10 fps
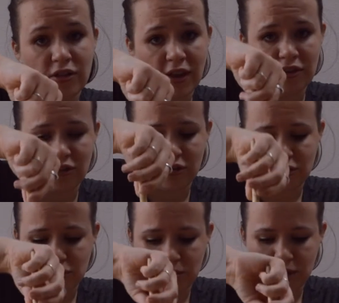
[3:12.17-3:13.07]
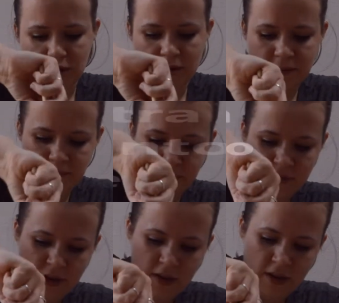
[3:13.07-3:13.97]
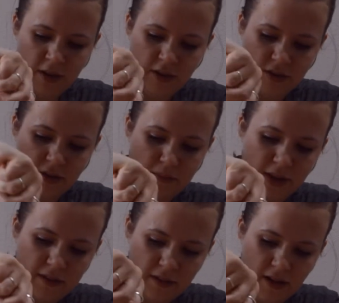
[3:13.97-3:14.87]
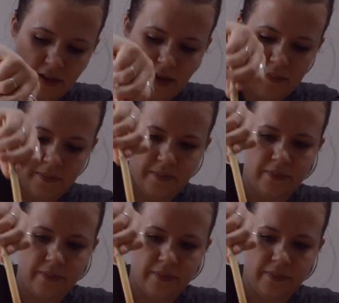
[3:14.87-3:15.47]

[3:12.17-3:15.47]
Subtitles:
that's just annoying. So you mix it all up.